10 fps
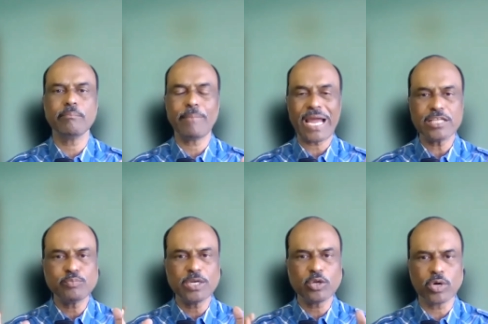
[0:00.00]

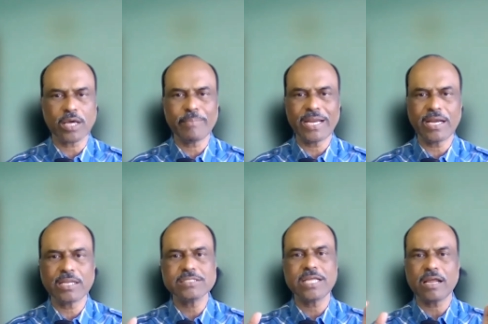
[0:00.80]
management quota merit
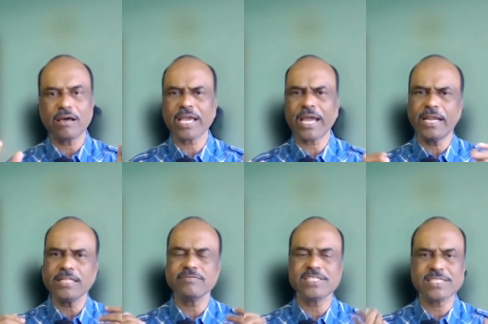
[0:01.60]
list, there are
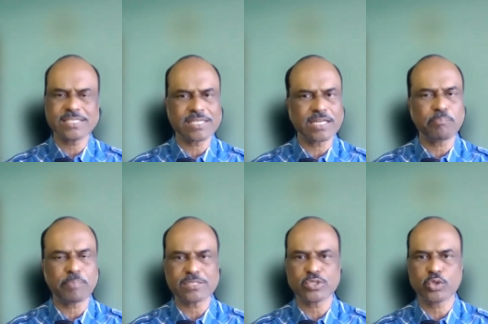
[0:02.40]
candidates with 600
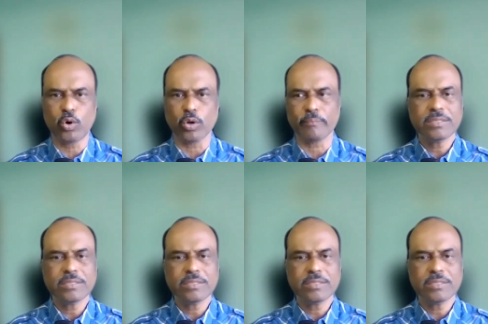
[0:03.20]
plus score.